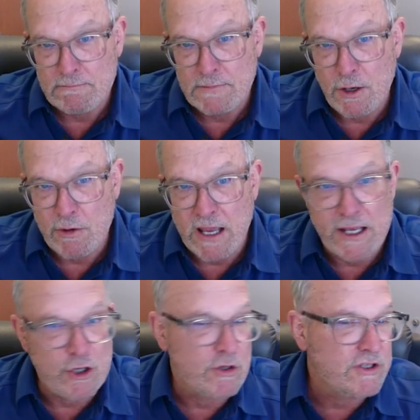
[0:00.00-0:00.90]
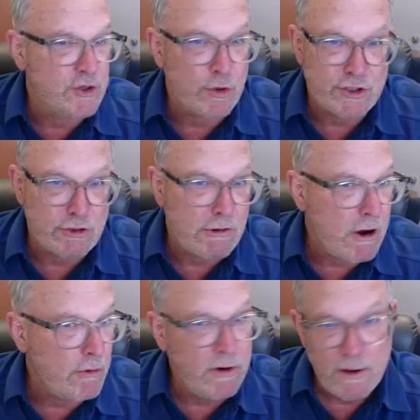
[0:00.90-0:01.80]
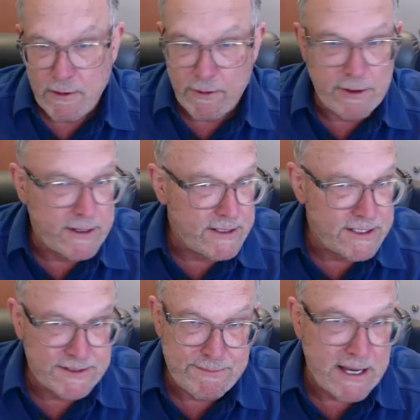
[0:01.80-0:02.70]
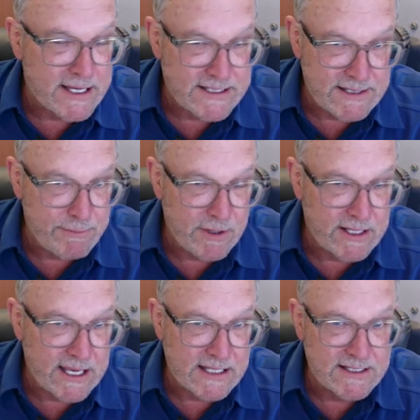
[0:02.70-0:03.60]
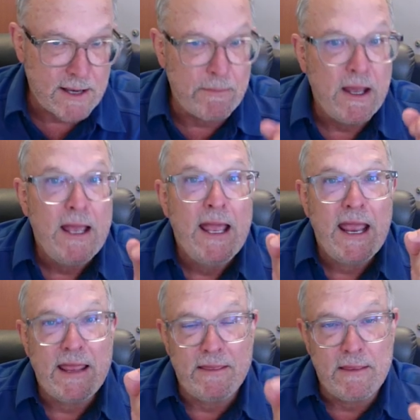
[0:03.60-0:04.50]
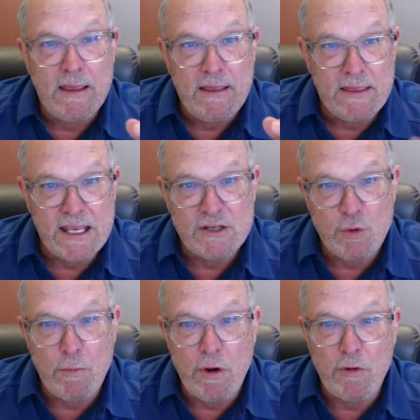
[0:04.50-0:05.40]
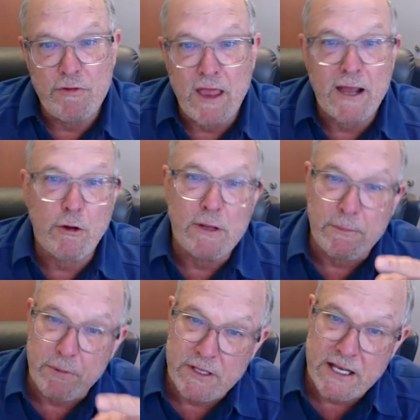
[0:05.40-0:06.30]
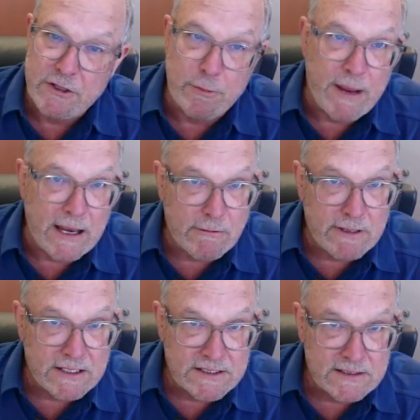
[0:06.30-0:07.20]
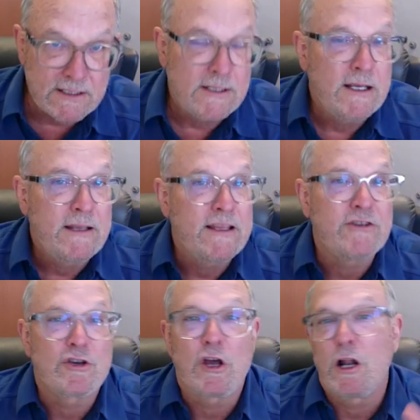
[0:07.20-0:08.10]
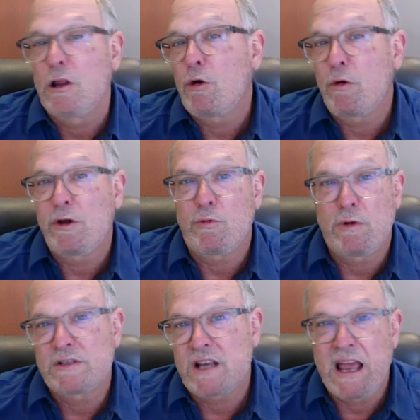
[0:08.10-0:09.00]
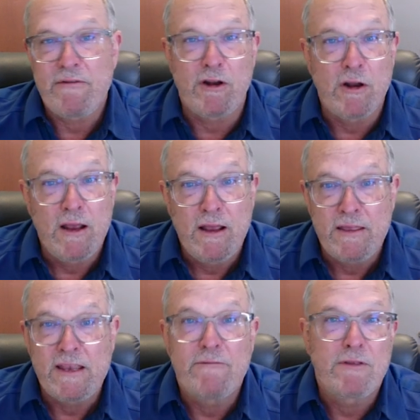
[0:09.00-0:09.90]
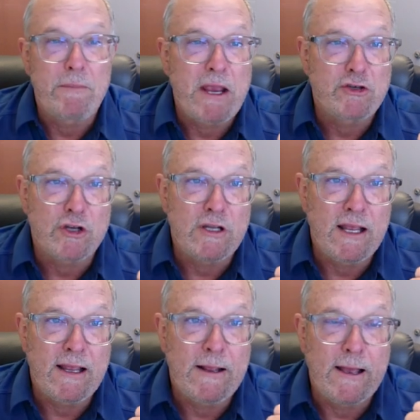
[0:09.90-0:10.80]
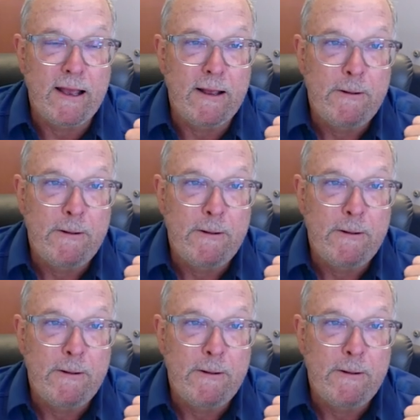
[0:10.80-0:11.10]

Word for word: Okay? You can source your own or you can just make it simple and get some. And these will both not only protect your pancreas, these are going to lower your risk of having the inflammation uh,